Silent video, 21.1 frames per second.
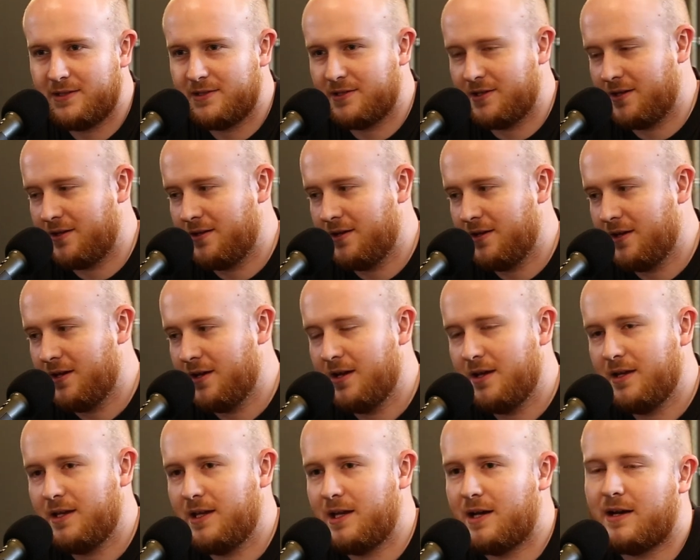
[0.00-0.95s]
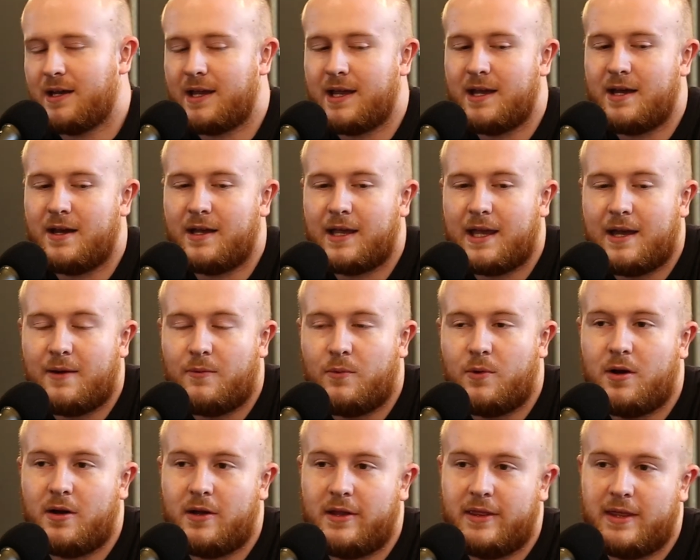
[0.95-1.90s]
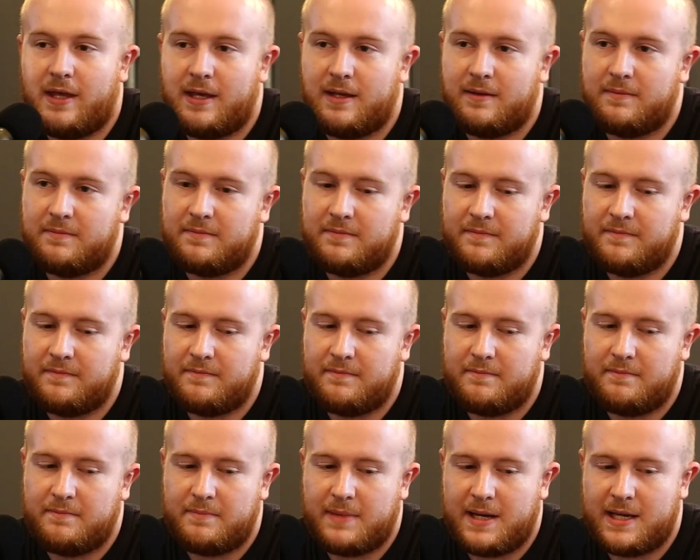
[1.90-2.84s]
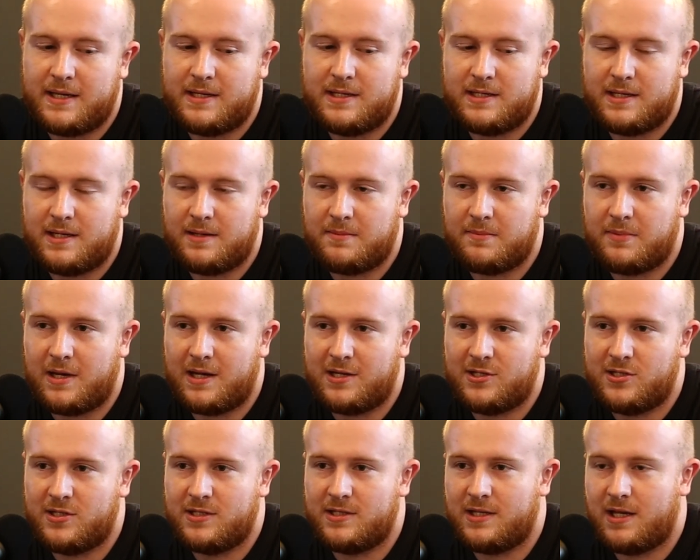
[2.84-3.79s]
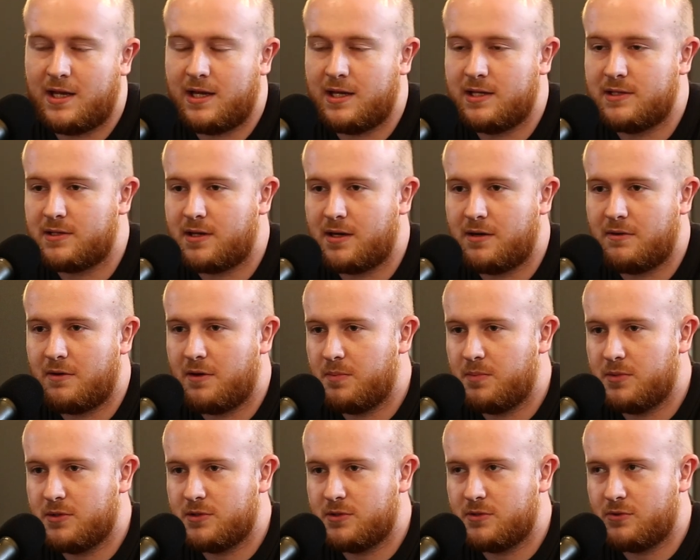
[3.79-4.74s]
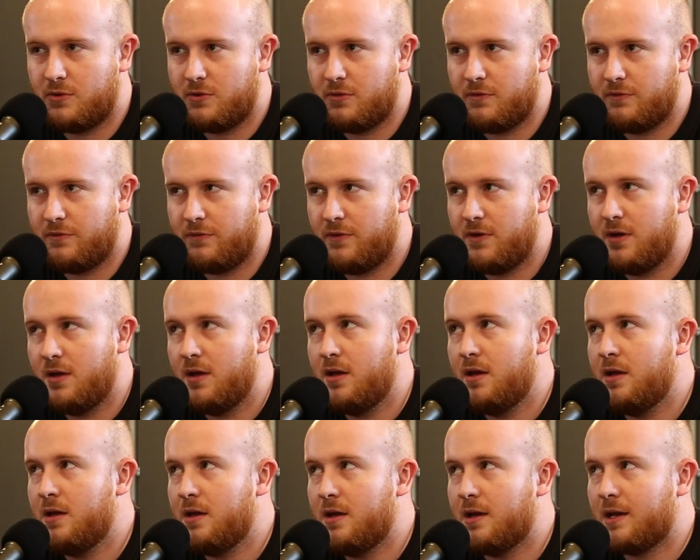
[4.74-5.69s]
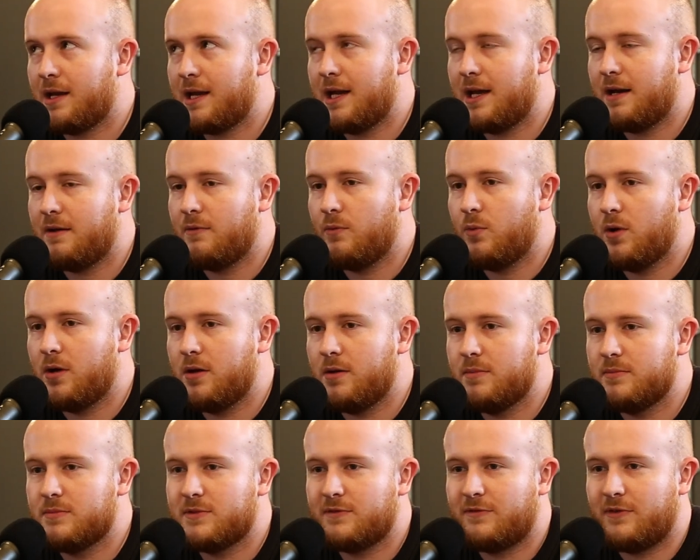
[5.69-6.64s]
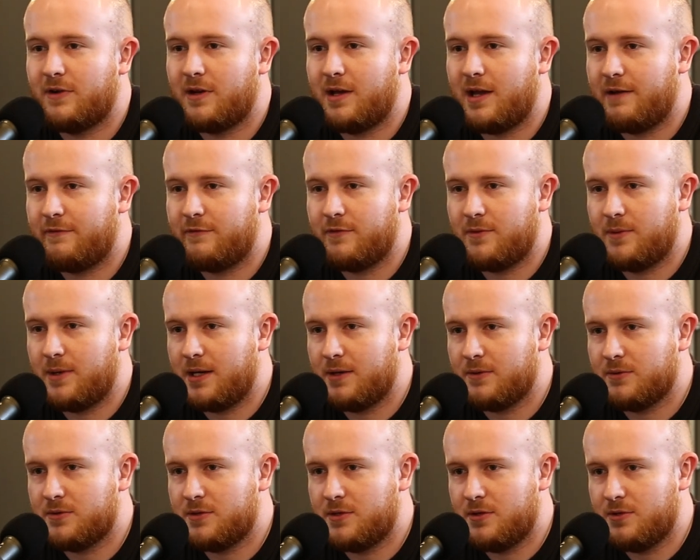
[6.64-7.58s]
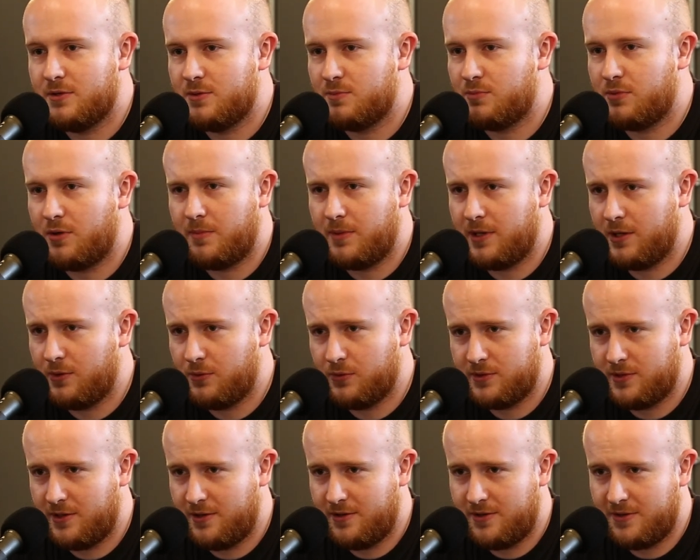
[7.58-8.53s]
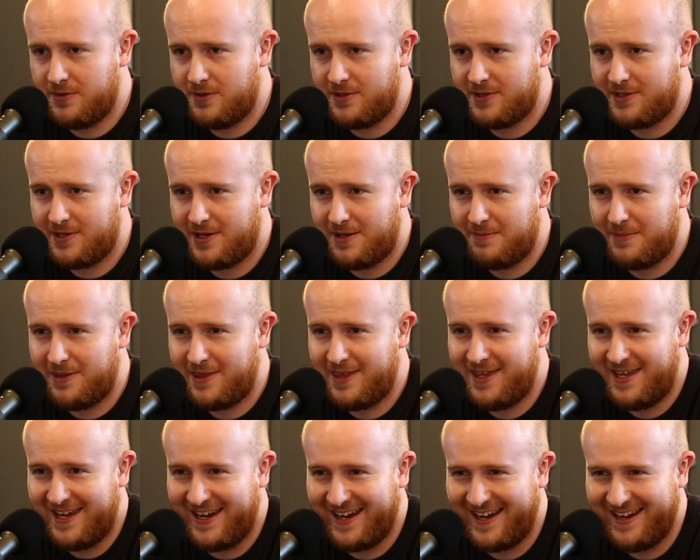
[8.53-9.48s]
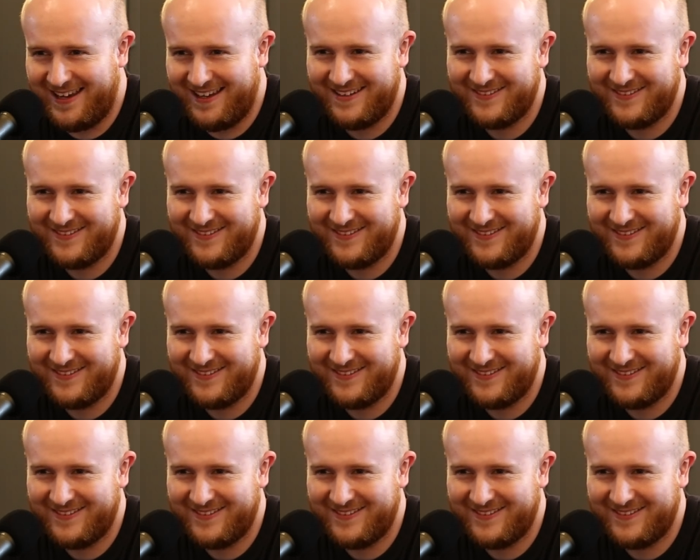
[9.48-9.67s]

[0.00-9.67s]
So yeah, I get why they banned it, but as you say, it's going to open sort of a can of worms for like everyone else who's probably also doing the same thing.